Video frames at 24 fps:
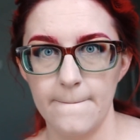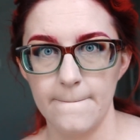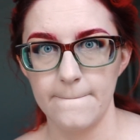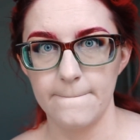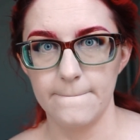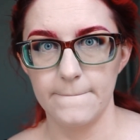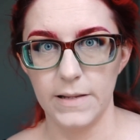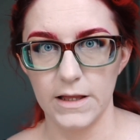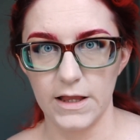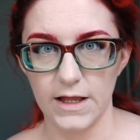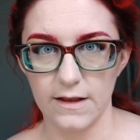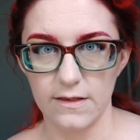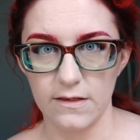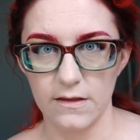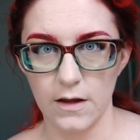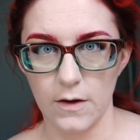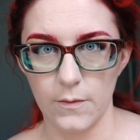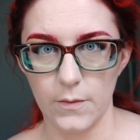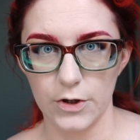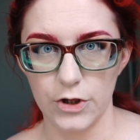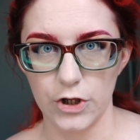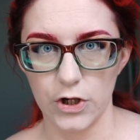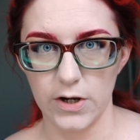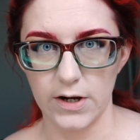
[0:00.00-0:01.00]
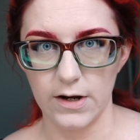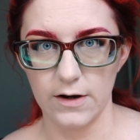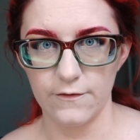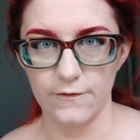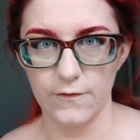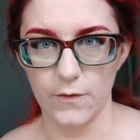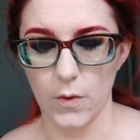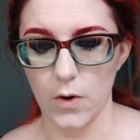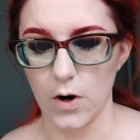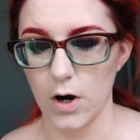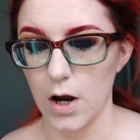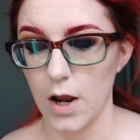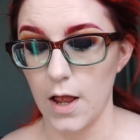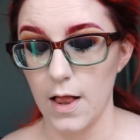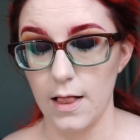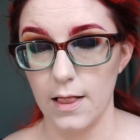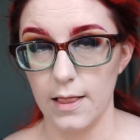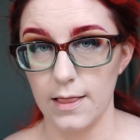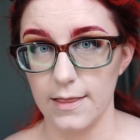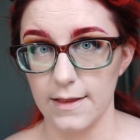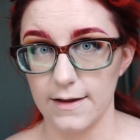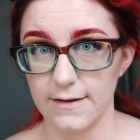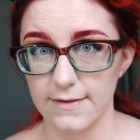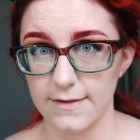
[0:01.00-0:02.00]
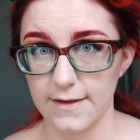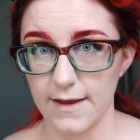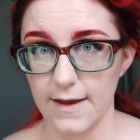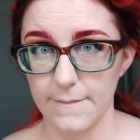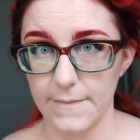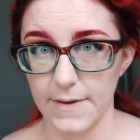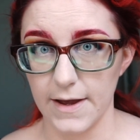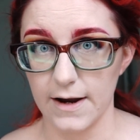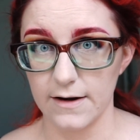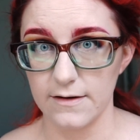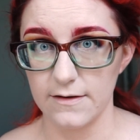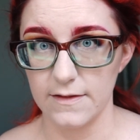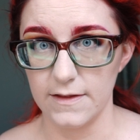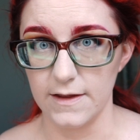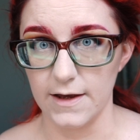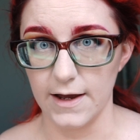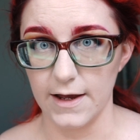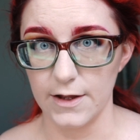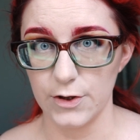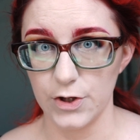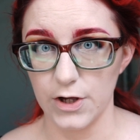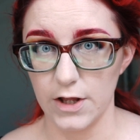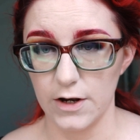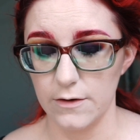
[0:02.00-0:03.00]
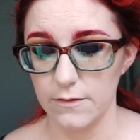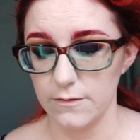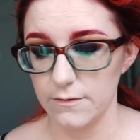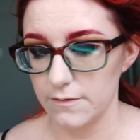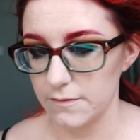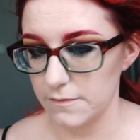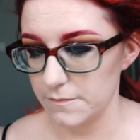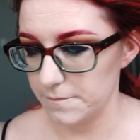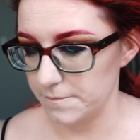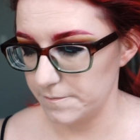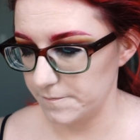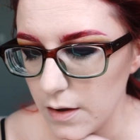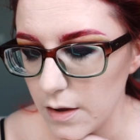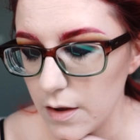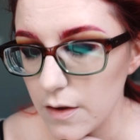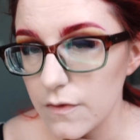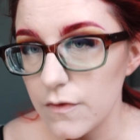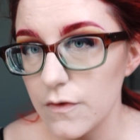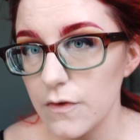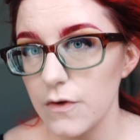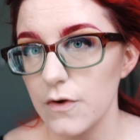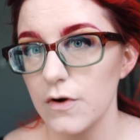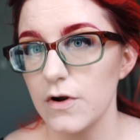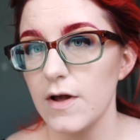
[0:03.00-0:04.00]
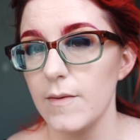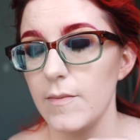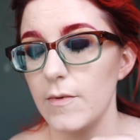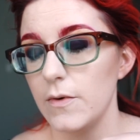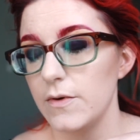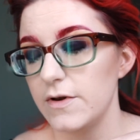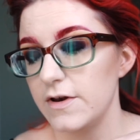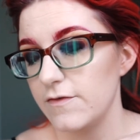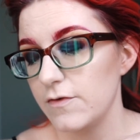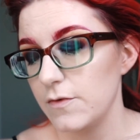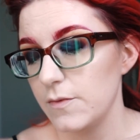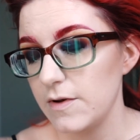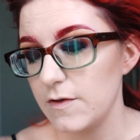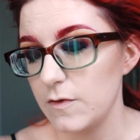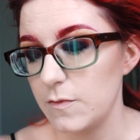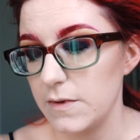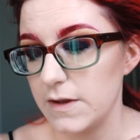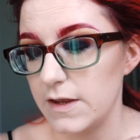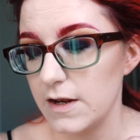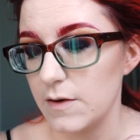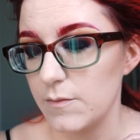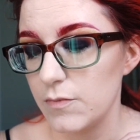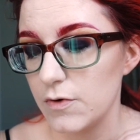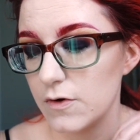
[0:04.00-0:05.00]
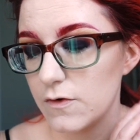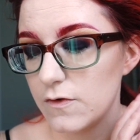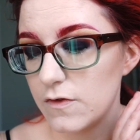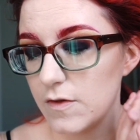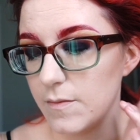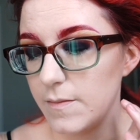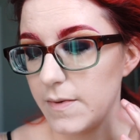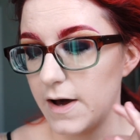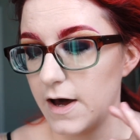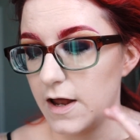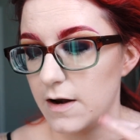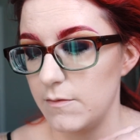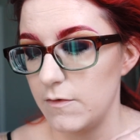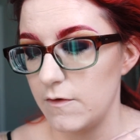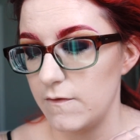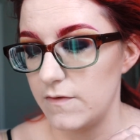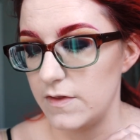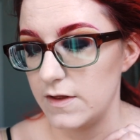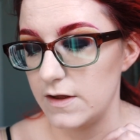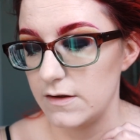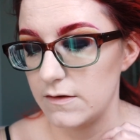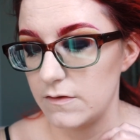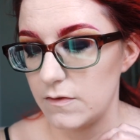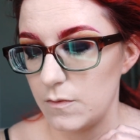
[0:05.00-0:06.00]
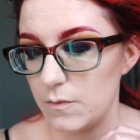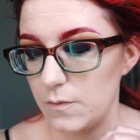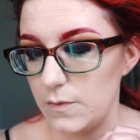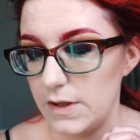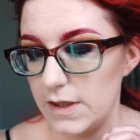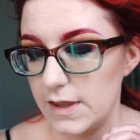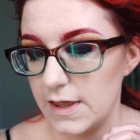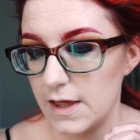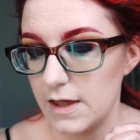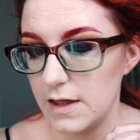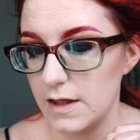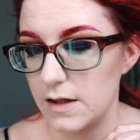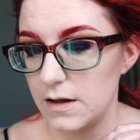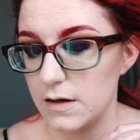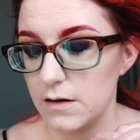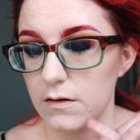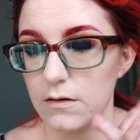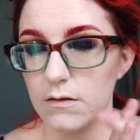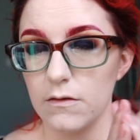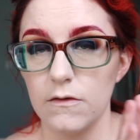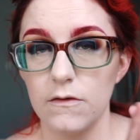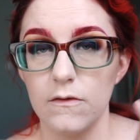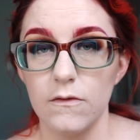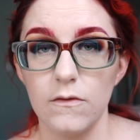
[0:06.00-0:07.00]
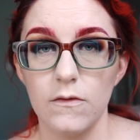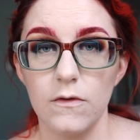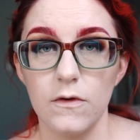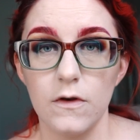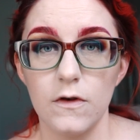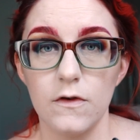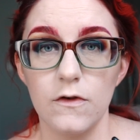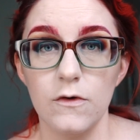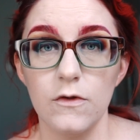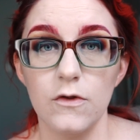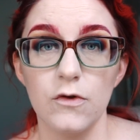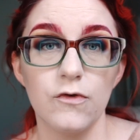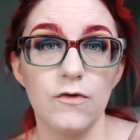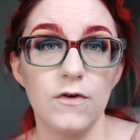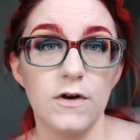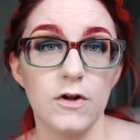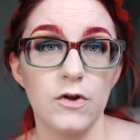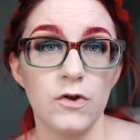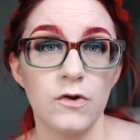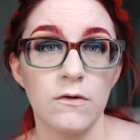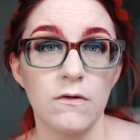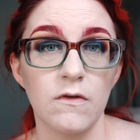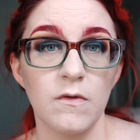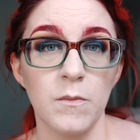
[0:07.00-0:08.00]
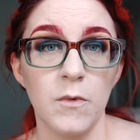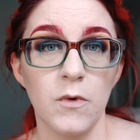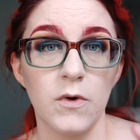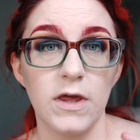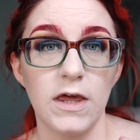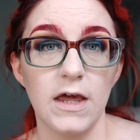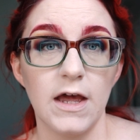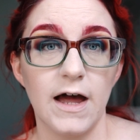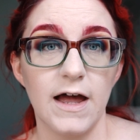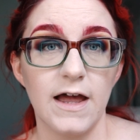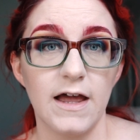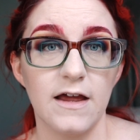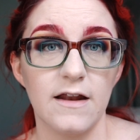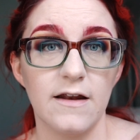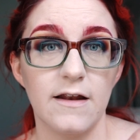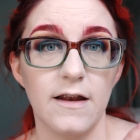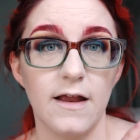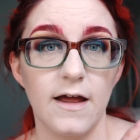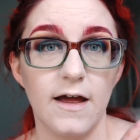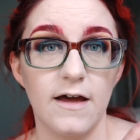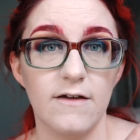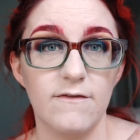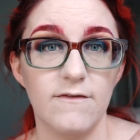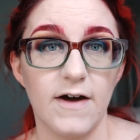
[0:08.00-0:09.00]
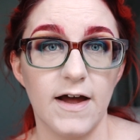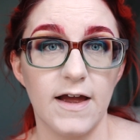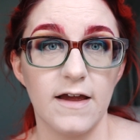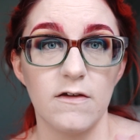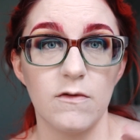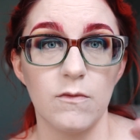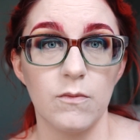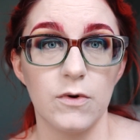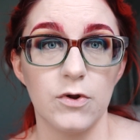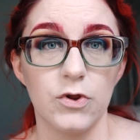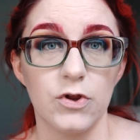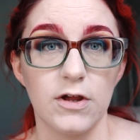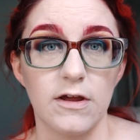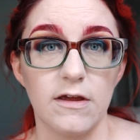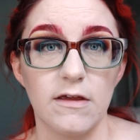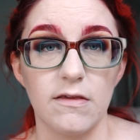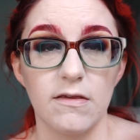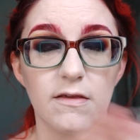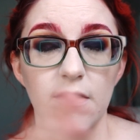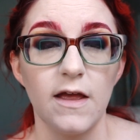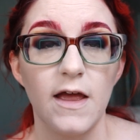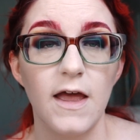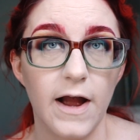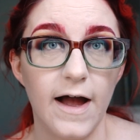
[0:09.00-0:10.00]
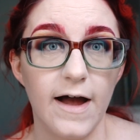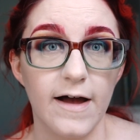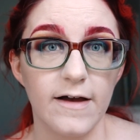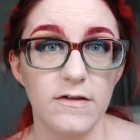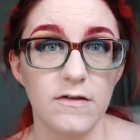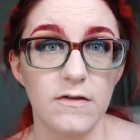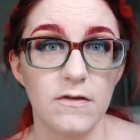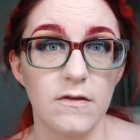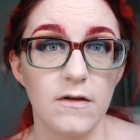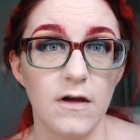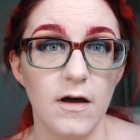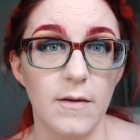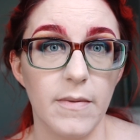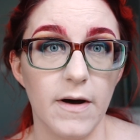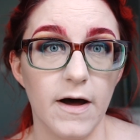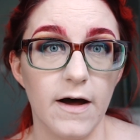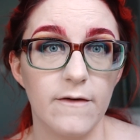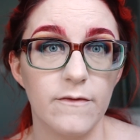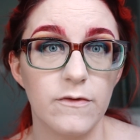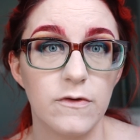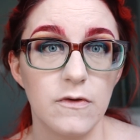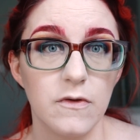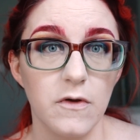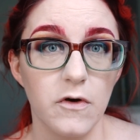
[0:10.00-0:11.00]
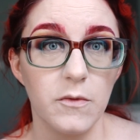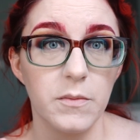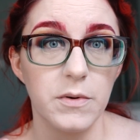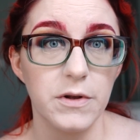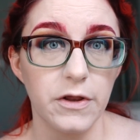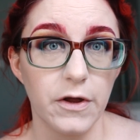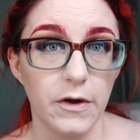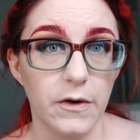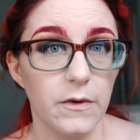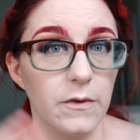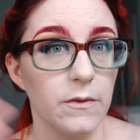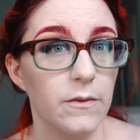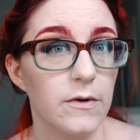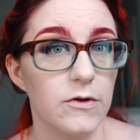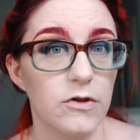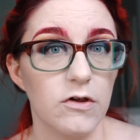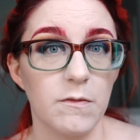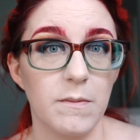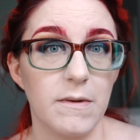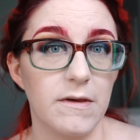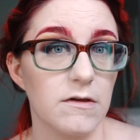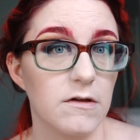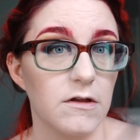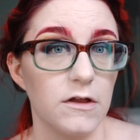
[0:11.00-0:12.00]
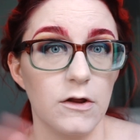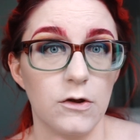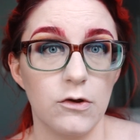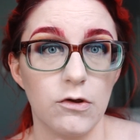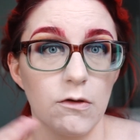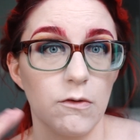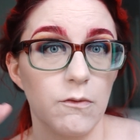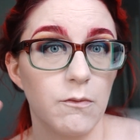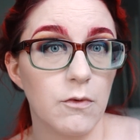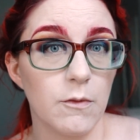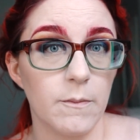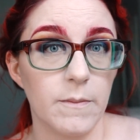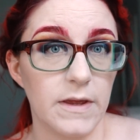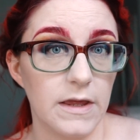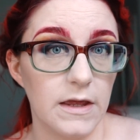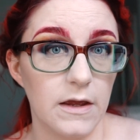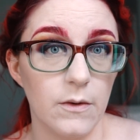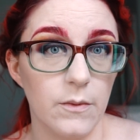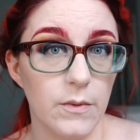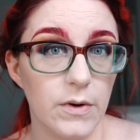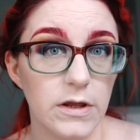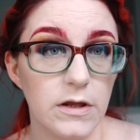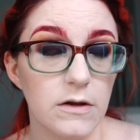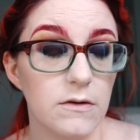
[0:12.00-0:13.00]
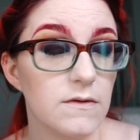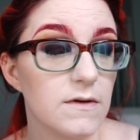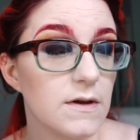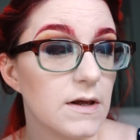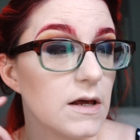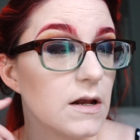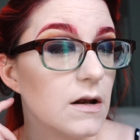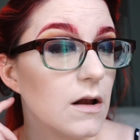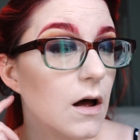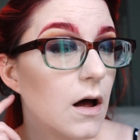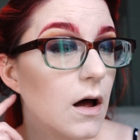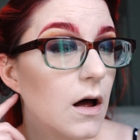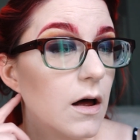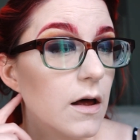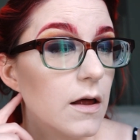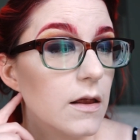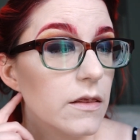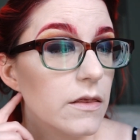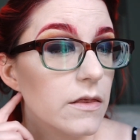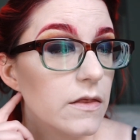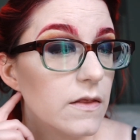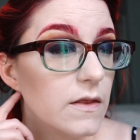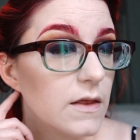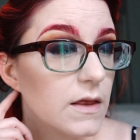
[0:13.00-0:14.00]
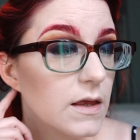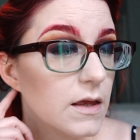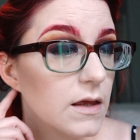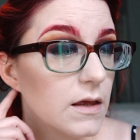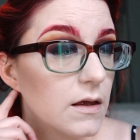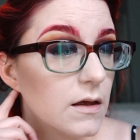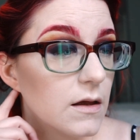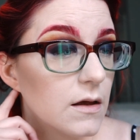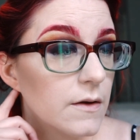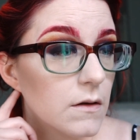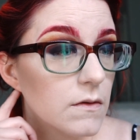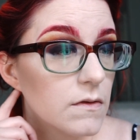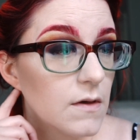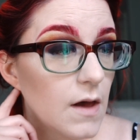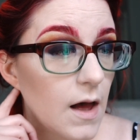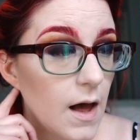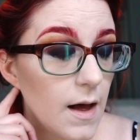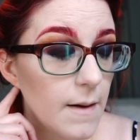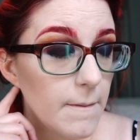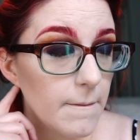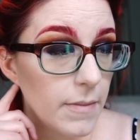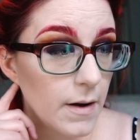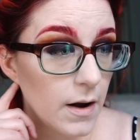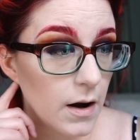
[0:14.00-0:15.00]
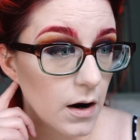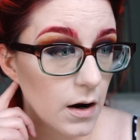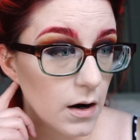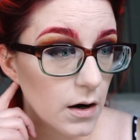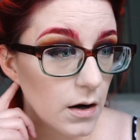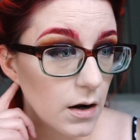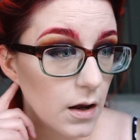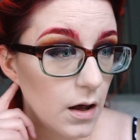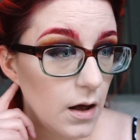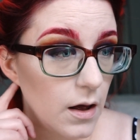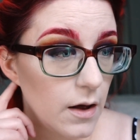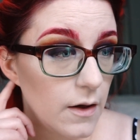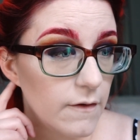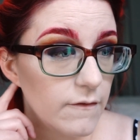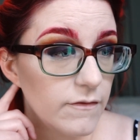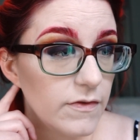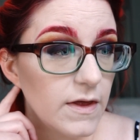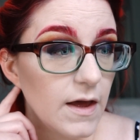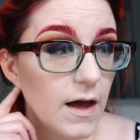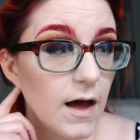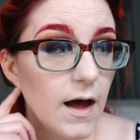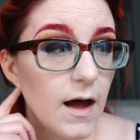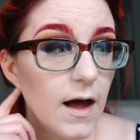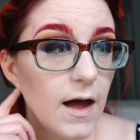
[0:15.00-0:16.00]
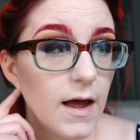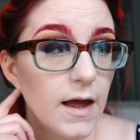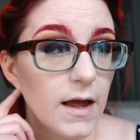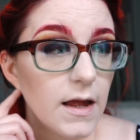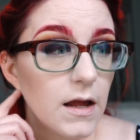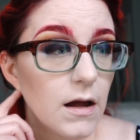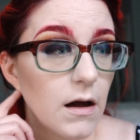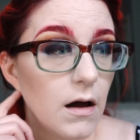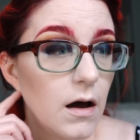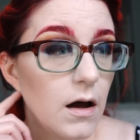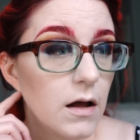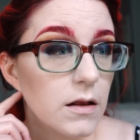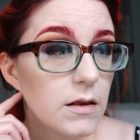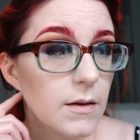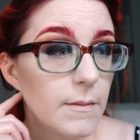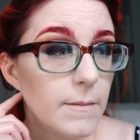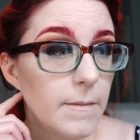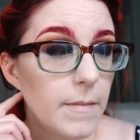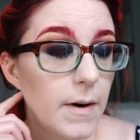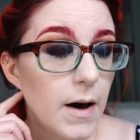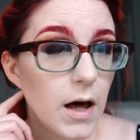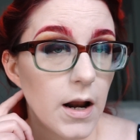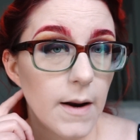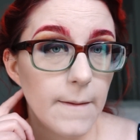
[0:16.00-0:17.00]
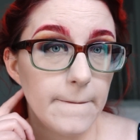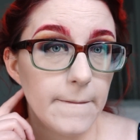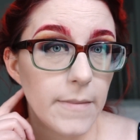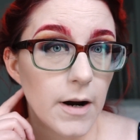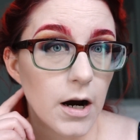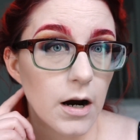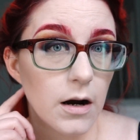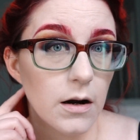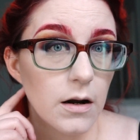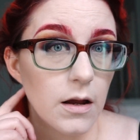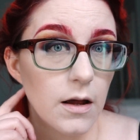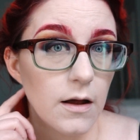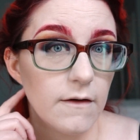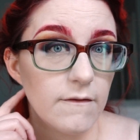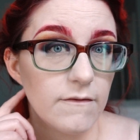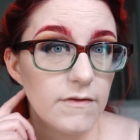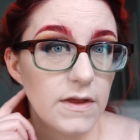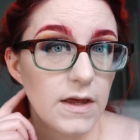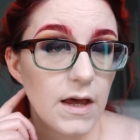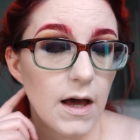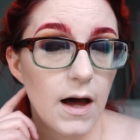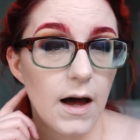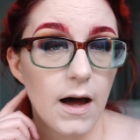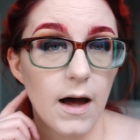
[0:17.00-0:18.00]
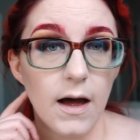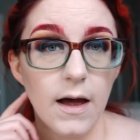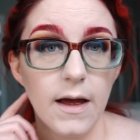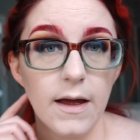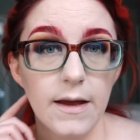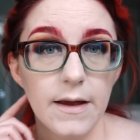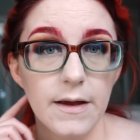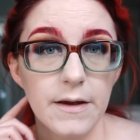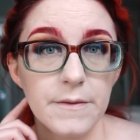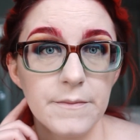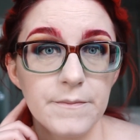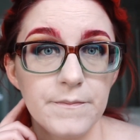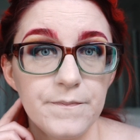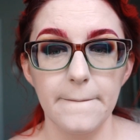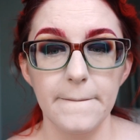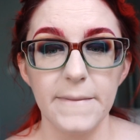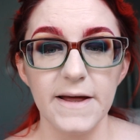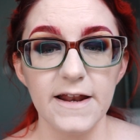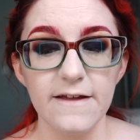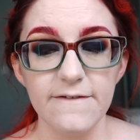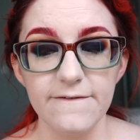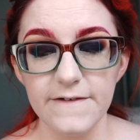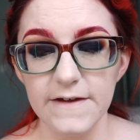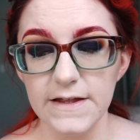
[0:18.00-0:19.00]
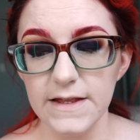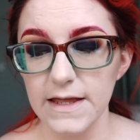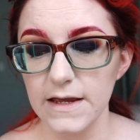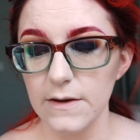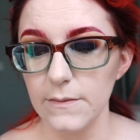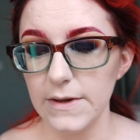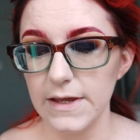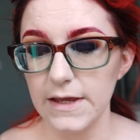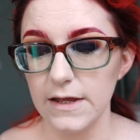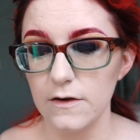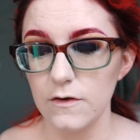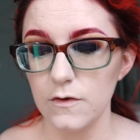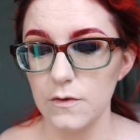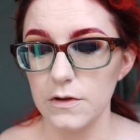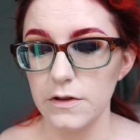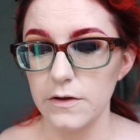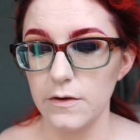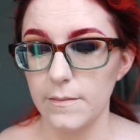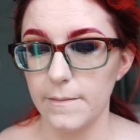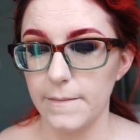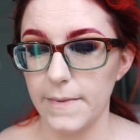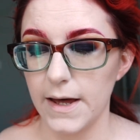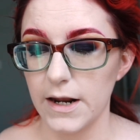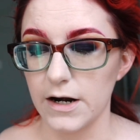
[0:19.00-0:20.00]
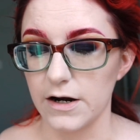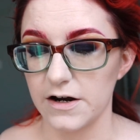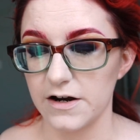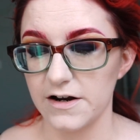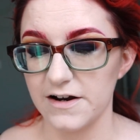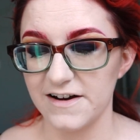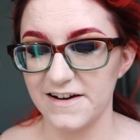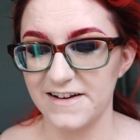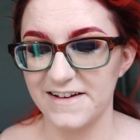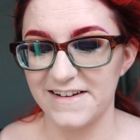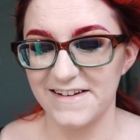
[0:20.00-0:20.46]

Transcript: But that's not what you're here for. Let's get back to the eyeshadows. So there are a couple of different ways we can approach the bottom of this. We can do the traditional smoky eye advice, which is as above, so below, which is basically you just repeat what you did on the top part of the eye, on the bottom part of the eye. But I feel like we can do a little better.